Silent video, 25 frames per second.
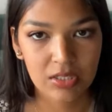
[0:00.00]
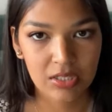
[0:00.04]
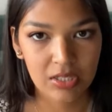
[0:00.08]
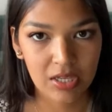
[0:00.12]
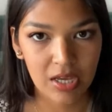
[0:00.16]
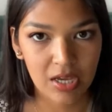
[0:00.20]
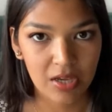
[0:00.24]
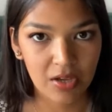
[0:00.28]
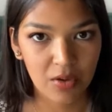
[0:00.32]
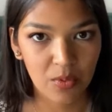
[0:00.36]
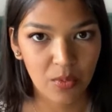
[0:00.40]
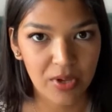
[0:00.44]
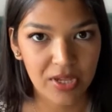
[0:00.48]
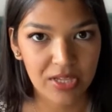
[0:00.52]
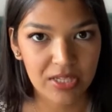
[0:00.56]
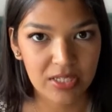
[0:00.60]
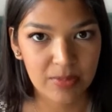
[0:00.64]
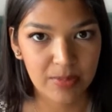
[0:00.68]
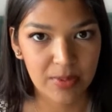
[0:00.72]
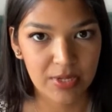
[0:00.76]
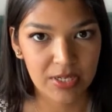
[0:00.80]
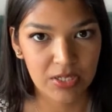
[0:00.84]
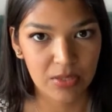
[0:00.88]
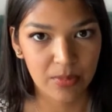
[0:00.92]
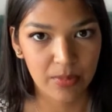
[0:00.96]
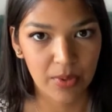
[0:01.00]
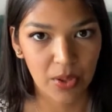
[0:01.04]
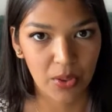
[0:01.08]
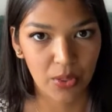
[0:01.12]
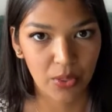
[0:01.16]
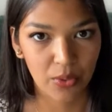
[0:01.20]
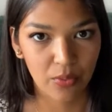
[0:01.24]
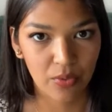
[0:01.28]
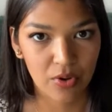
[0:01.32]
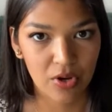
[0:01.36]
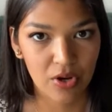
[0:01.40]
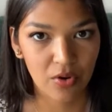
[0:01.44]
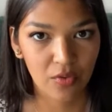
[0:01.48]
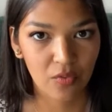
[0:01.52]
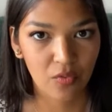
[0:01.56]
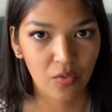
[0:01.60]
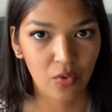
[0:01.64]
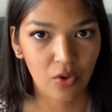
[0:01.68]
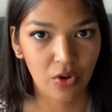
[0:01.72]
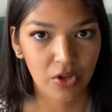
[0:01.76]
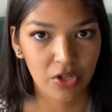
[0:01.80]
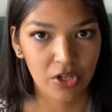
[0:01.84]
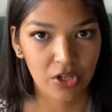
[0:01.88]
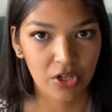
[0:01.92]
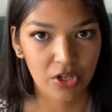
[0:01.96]
Sacagawea spent about 3 or
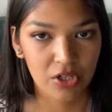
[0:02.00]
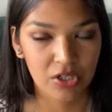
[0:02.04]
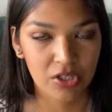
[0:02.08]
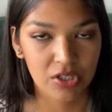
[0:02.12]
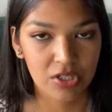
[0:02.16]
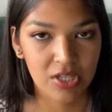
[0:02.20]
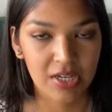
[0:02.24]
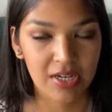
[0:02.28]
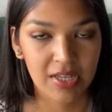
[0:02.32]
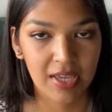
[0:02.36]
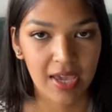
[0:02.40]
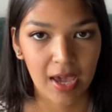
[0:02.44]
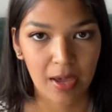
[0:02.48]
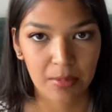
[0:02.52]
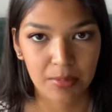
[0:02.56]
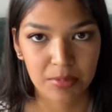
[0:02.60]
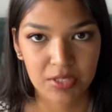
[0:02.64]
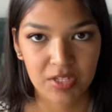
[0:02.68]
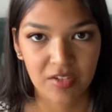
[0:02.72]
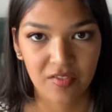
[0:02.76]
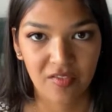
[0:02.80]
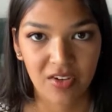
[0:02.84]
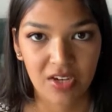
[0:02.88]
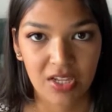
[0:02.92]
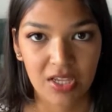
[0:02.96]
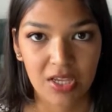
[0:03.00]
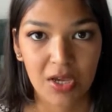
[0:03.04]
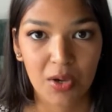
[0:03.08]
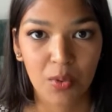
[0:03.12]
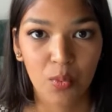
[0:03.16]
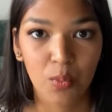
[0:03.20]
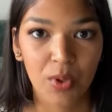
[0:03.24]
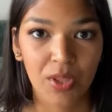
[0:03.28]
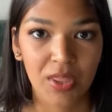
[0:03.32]
4 years in captivity